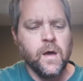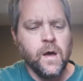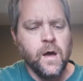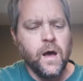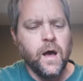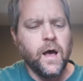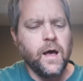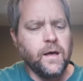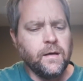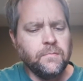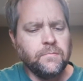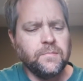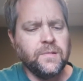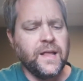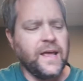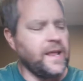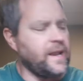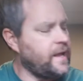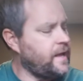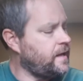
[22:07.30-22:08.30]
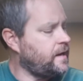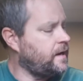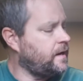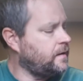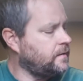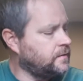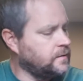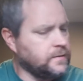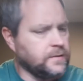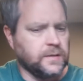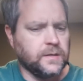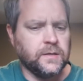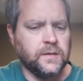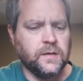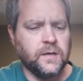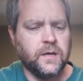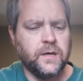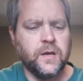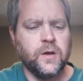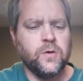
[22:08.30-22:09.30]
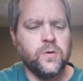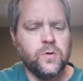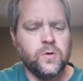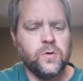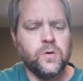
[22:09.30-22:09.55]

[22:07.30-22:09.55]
I'm leaning on you.